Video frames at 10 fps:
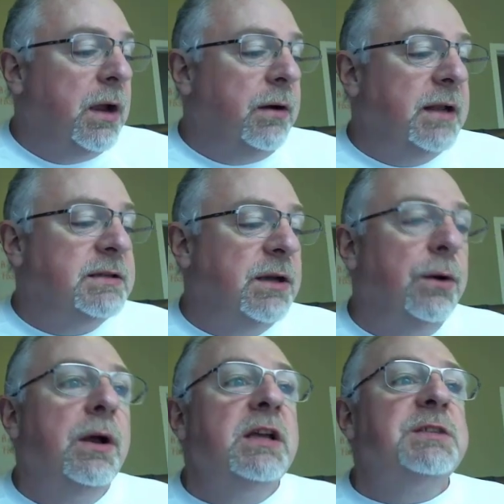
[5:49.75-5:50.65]
Right,
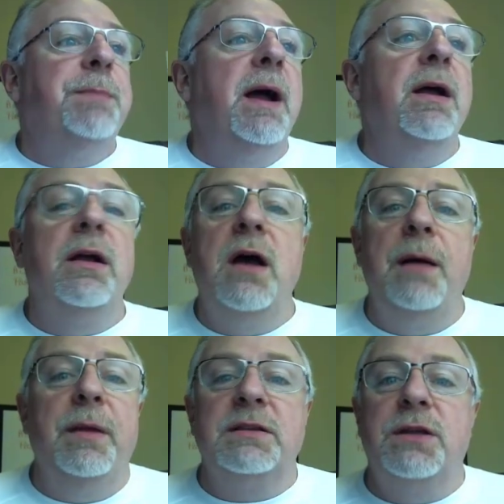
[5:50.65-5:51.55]
so spy on
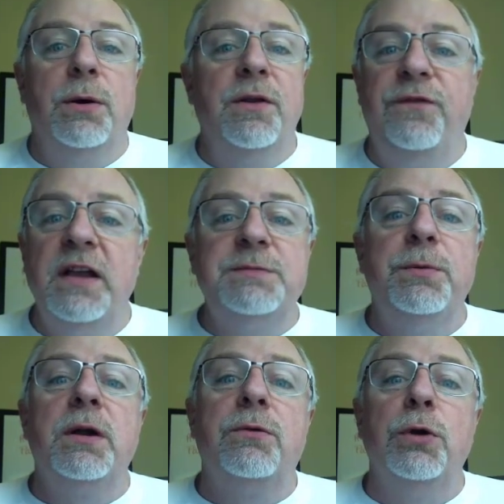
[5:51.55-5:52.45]
comments. Go to
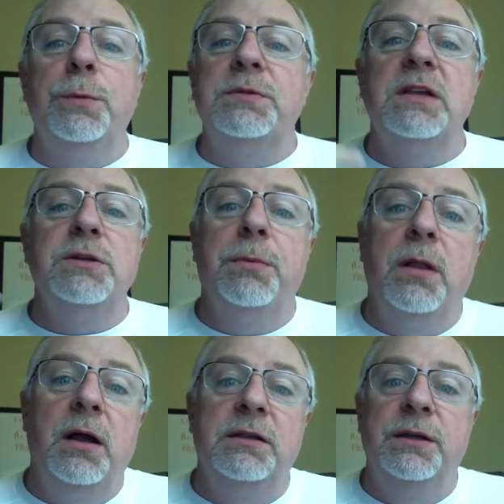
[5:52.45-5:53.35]
Facebook groups that you
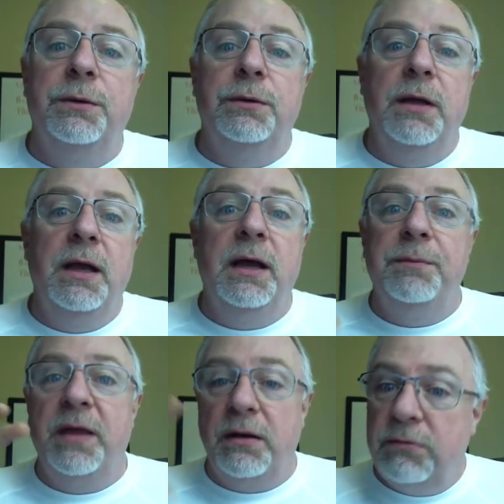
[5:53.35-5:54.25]
belong to
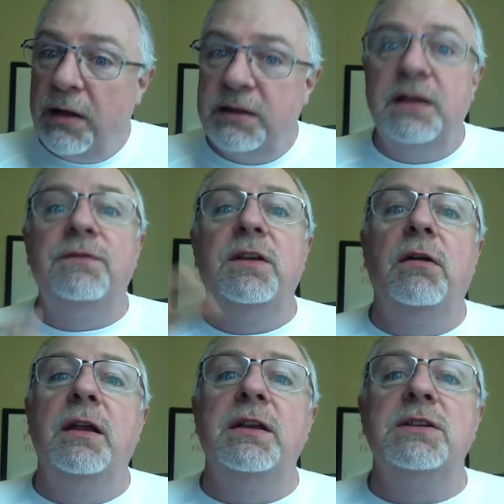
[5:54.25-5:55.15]
that are relative to
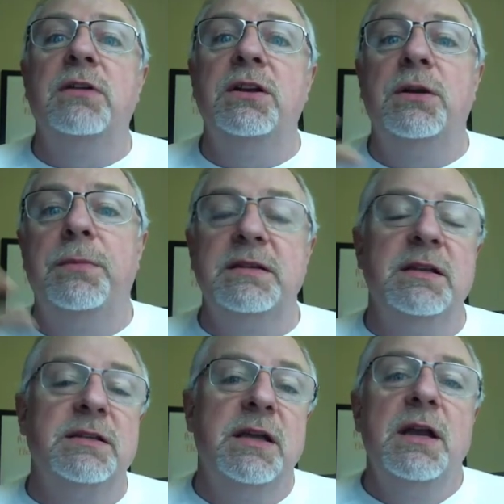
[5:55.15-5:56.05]
your industry and your
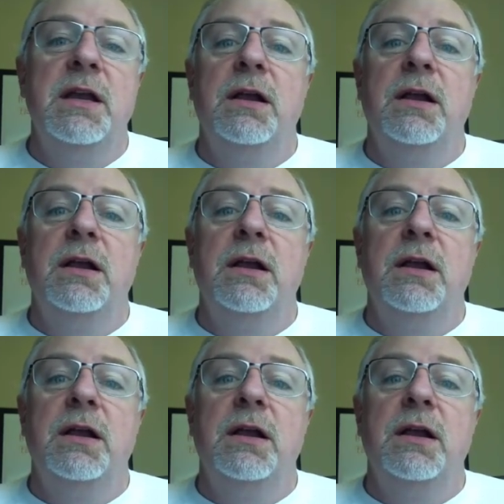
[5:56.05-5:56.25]
business.